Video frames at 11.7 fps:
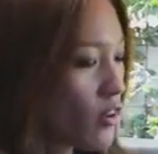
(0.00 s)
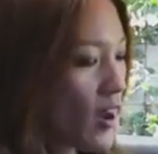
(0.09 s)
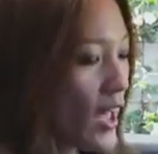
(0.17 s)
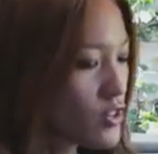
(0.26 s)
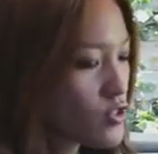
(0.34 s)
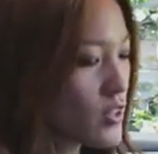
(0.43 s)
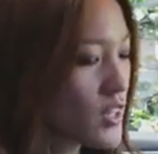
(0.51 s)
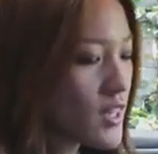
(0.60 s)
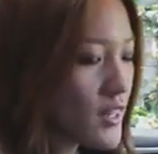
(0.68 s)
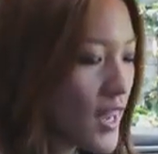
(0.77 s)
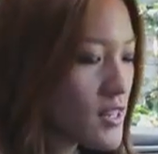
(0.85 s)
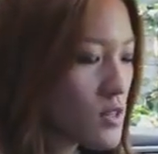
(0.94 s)
you're actually
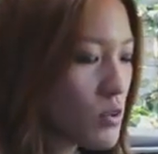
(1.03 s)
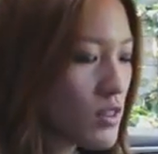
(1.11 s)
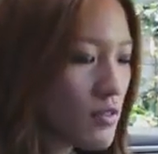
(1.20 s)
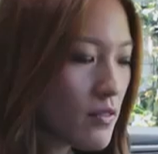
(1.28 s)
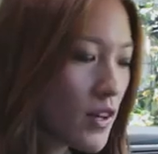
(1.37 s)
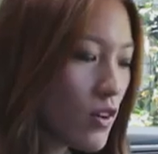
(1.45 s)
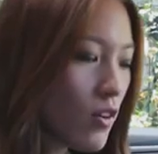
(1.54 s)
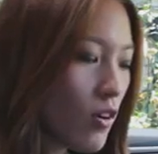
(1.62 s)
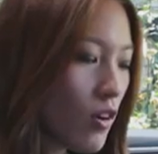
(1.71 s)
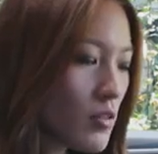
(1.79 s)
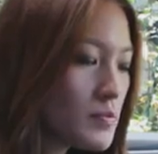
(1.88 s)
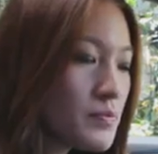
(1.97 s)
connected with the
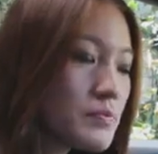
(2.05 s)
vehicle.